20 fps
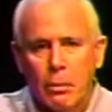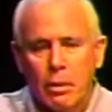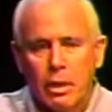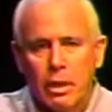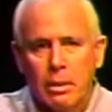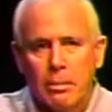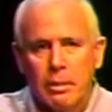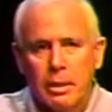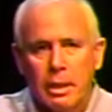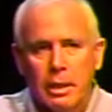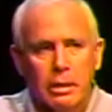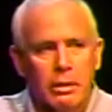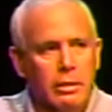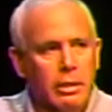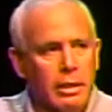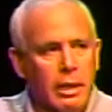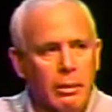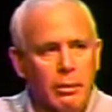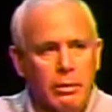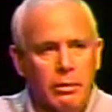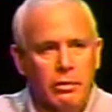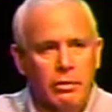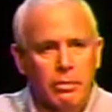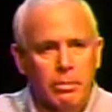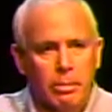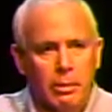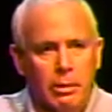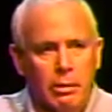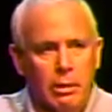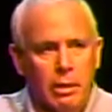we're going to begin today with the
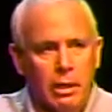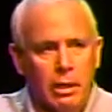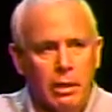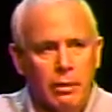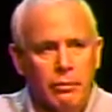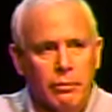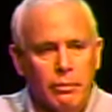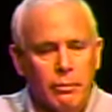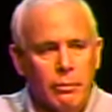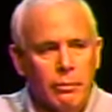SPIL line.